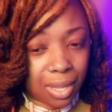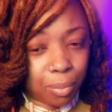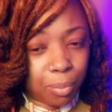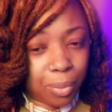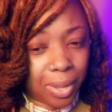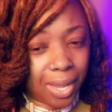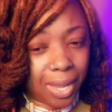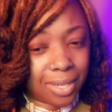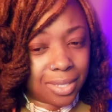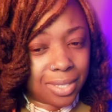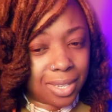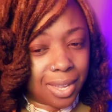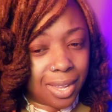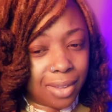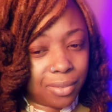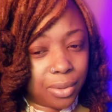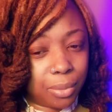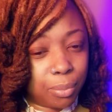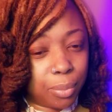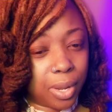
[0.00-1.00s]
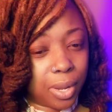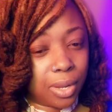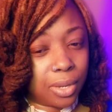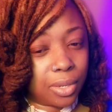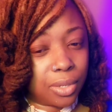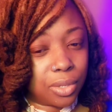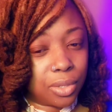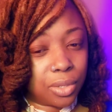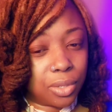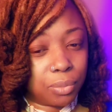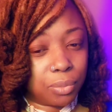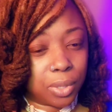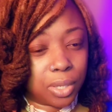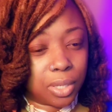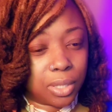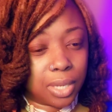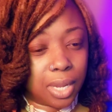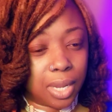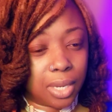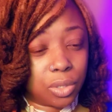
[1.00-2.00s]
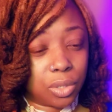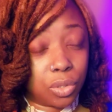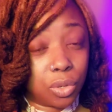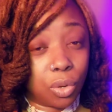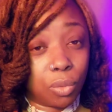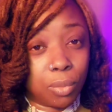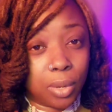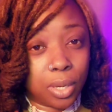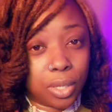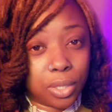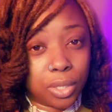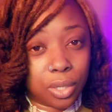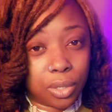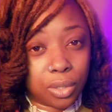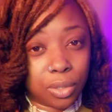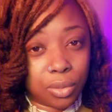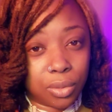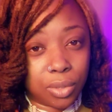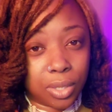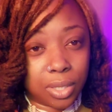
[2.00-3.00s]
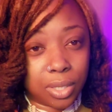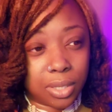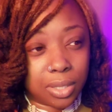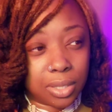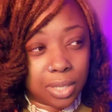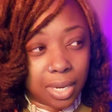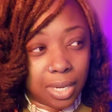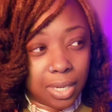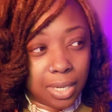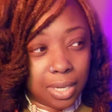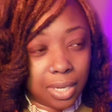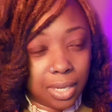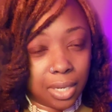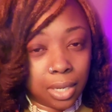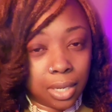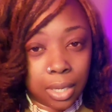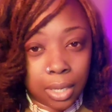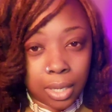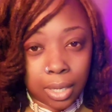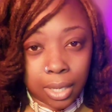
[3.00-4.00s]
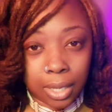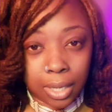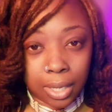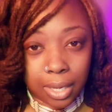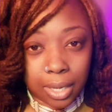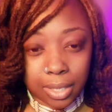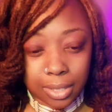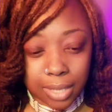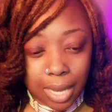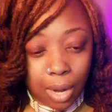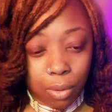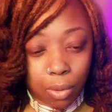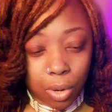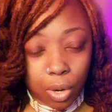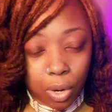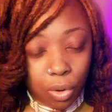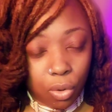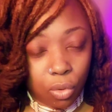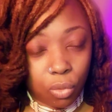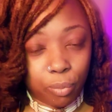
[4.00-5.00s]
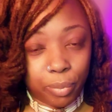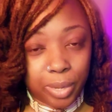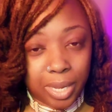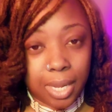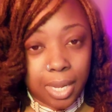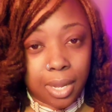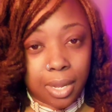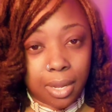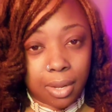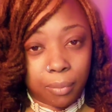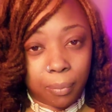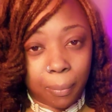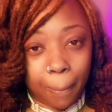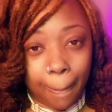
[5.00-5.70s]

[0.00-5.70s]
packs a heavy punch, because it has so much included. The psyche is our whole being.